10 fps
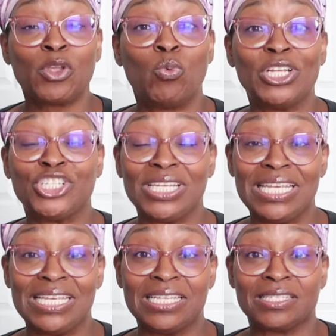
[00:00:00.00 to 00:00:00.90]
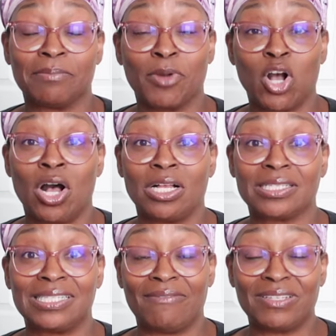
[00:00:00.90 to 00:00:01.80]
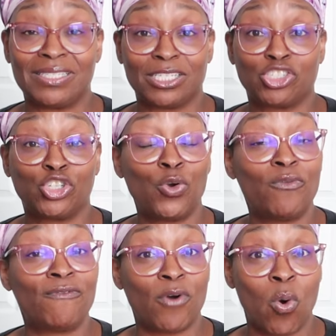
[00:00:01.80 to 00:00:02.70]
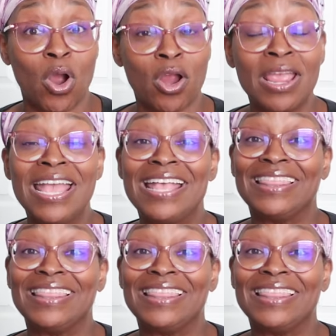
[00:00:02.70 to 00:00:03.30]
which is McCall 7624.